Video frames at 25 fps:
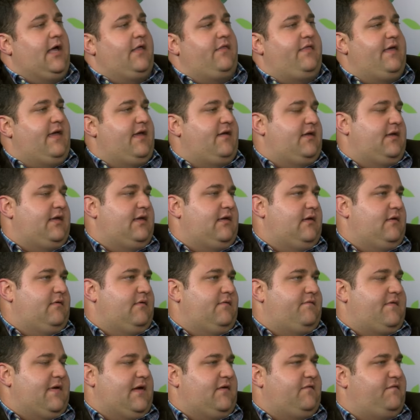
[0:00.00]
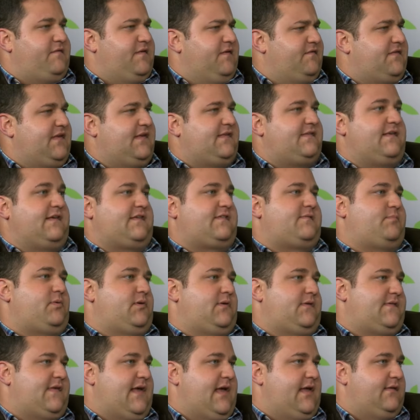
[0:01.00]
they they found
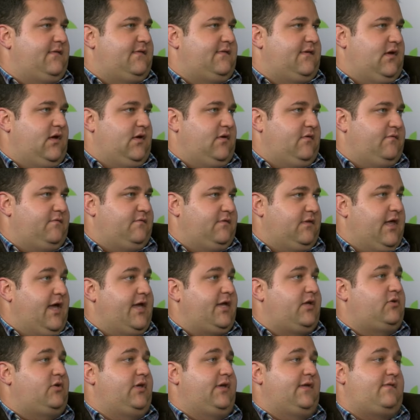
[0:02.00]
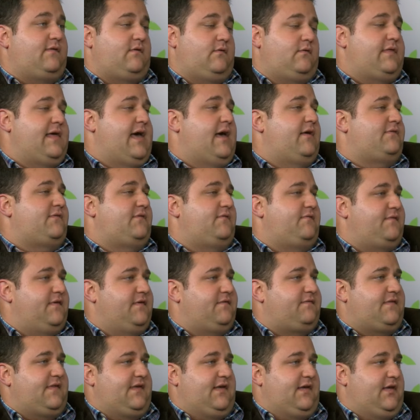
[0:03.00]
56% of likely
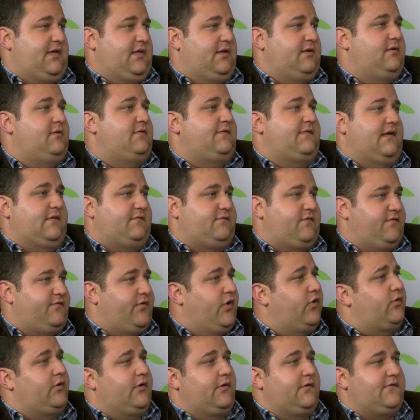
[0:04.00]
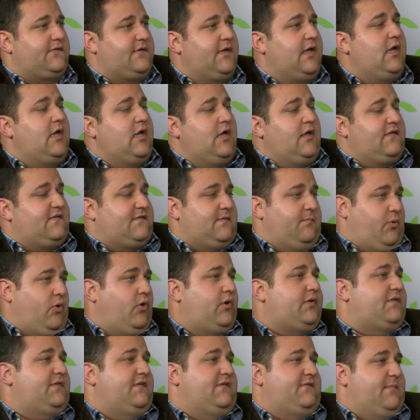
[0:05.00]
2015 Denver voters
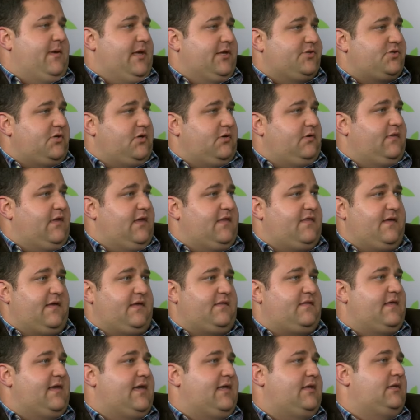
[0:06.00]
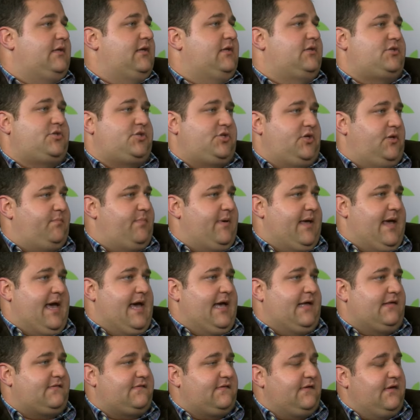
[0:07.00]
support this measure. They think that it should
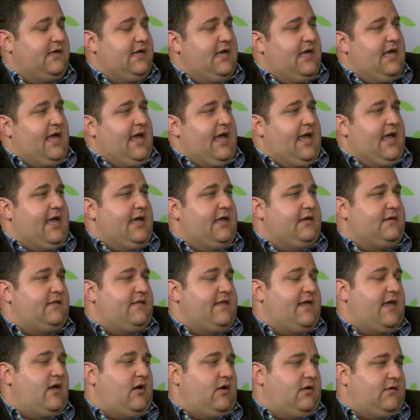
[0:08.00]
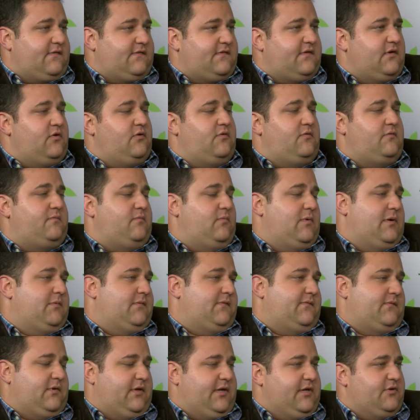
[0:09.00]
pass. And they also, what
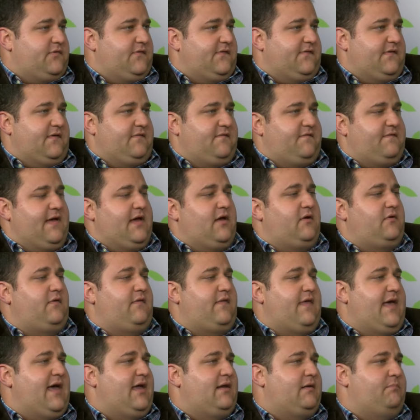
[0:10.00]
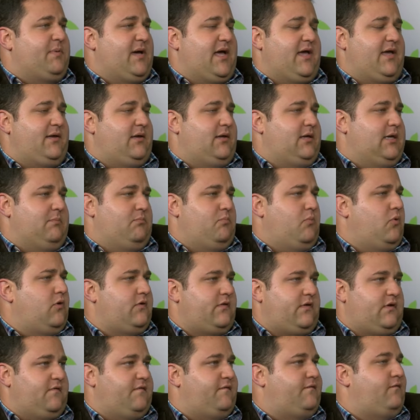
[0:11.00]
was really interesting, found that by more
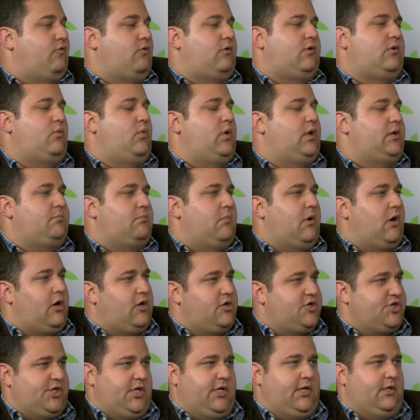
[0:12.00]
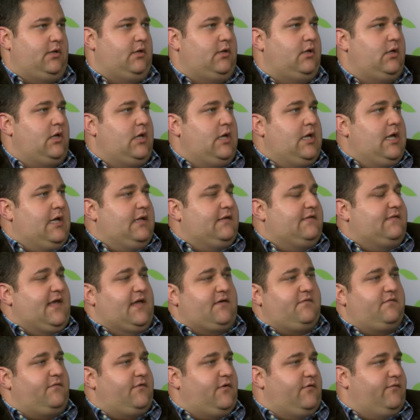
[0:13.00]
than a four to one margin,
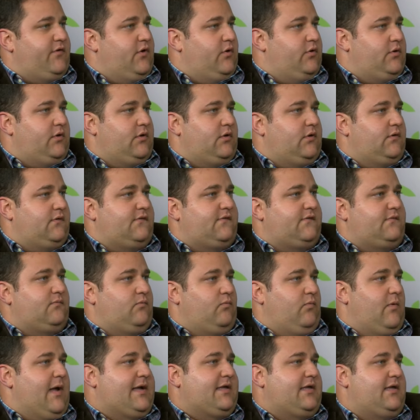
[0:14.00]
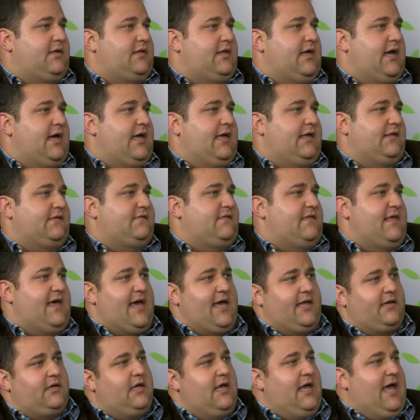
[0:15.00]
Denver voters recognize
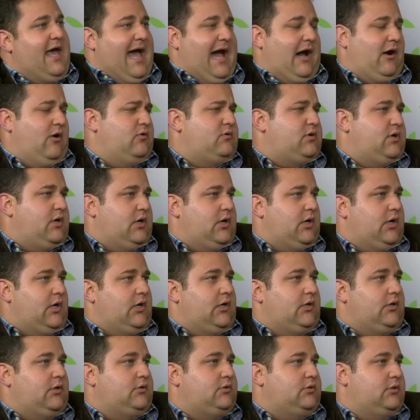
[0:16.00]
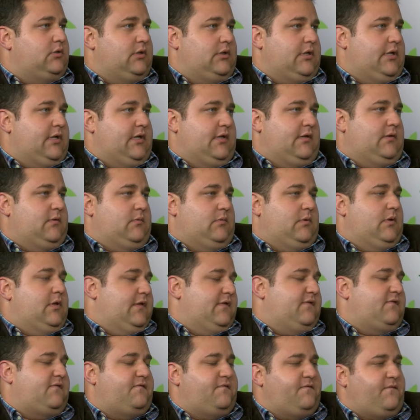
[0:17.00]
that alcohol eh,
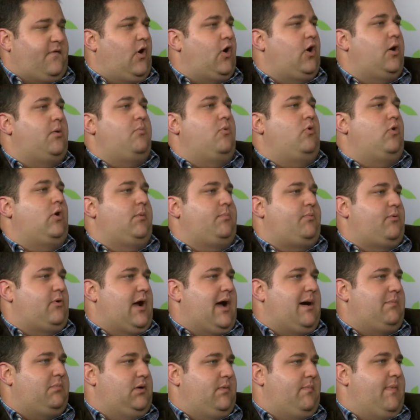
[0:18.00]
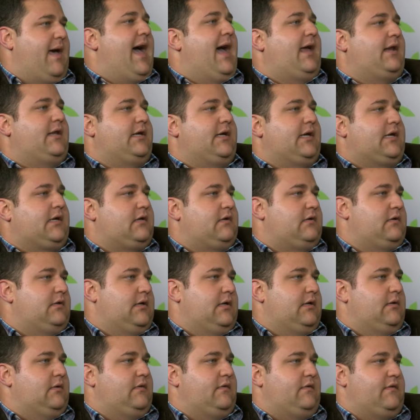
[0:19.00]
is far more problematic
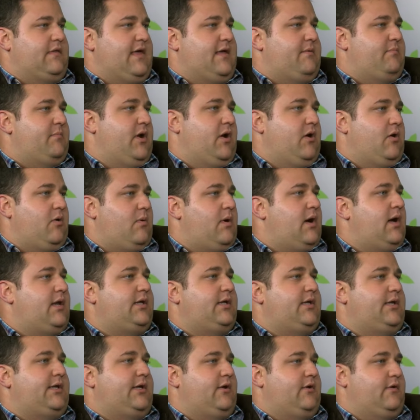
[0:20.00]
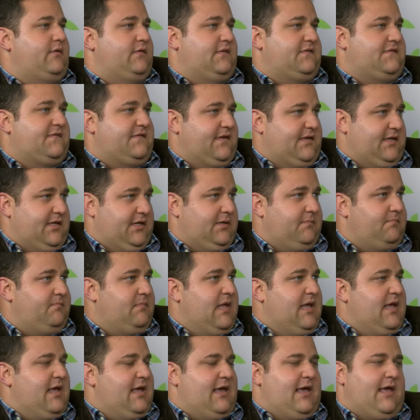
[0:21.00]
than marijuana here in the city.
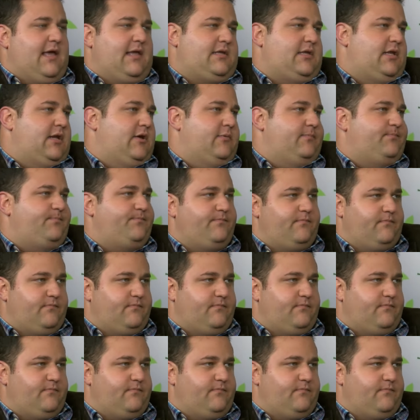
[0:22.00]
And, you know,